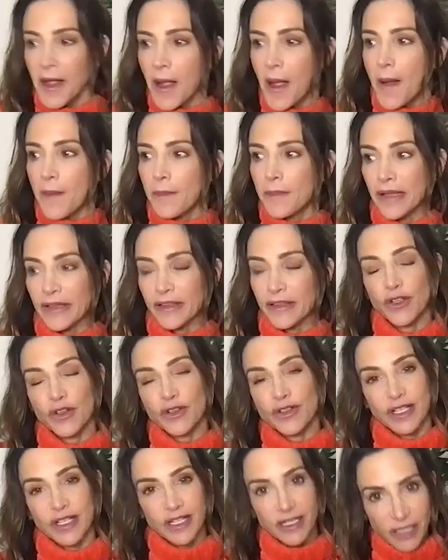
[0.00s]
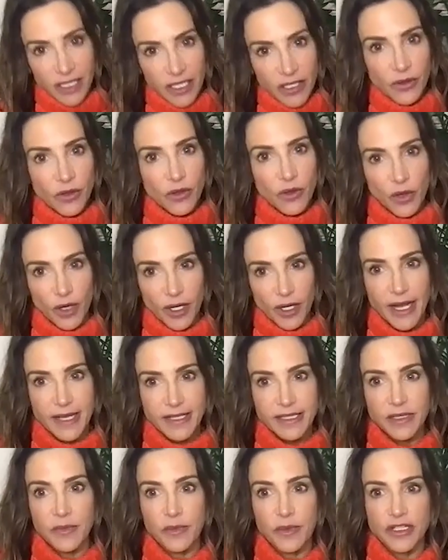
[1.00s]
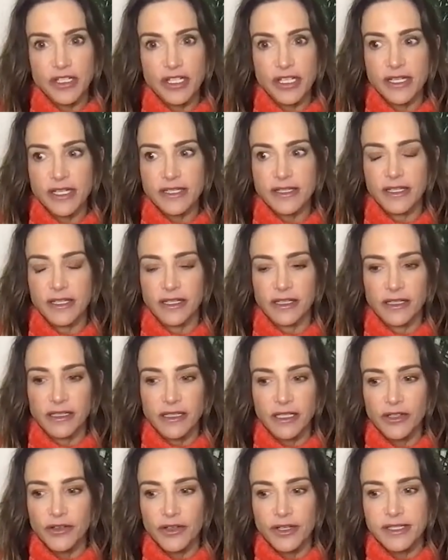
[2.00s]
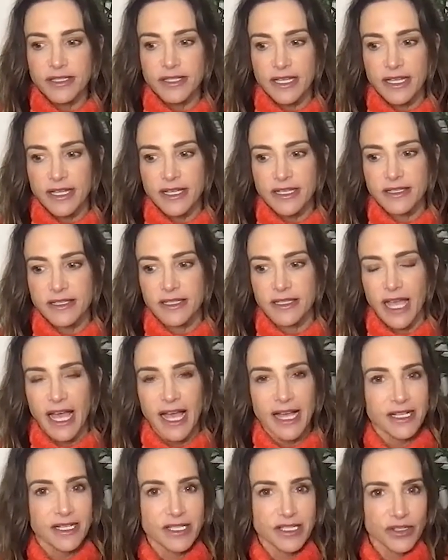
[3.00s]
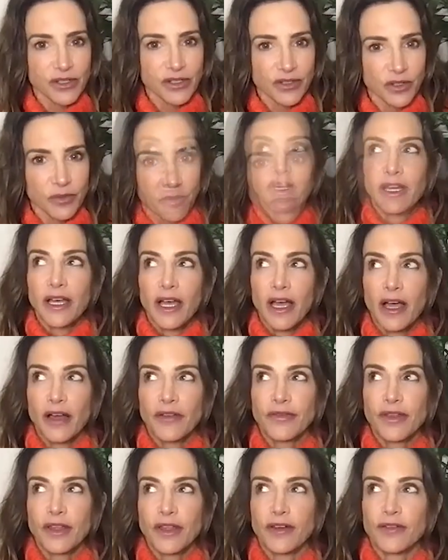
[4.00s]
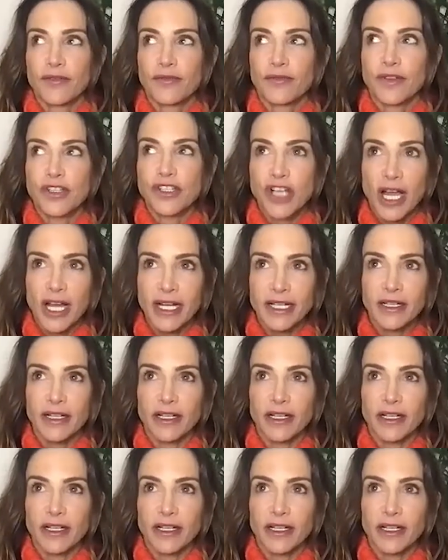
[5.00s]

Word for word: But there's the clitoral orgasm, which is the clitoris is the external part of the vagina,